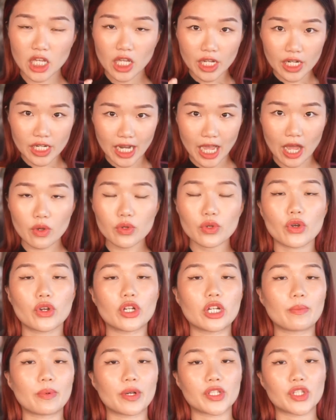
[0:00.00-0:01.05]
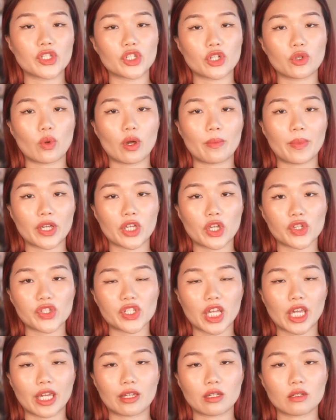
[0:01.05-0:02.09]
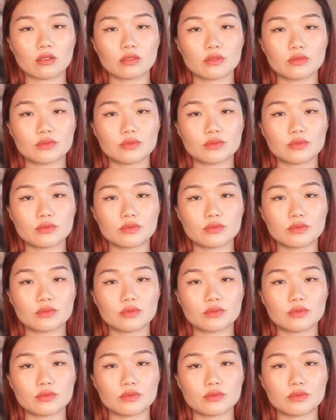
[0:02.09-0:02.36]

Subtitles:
Now you're in a position whereby you're saying,